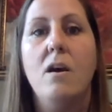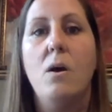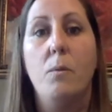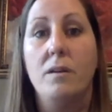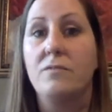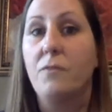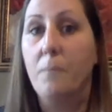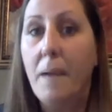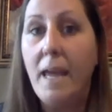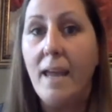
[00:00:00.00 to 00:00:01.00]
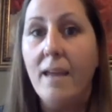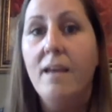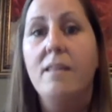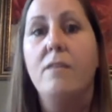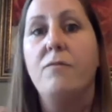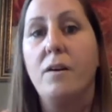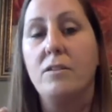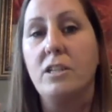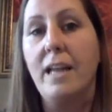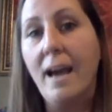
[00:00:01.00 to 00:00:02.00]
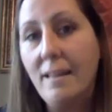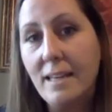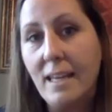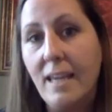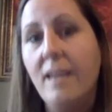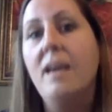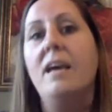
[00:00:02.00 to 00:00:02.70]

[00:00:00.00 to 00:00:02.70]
Whereas for me, the functionality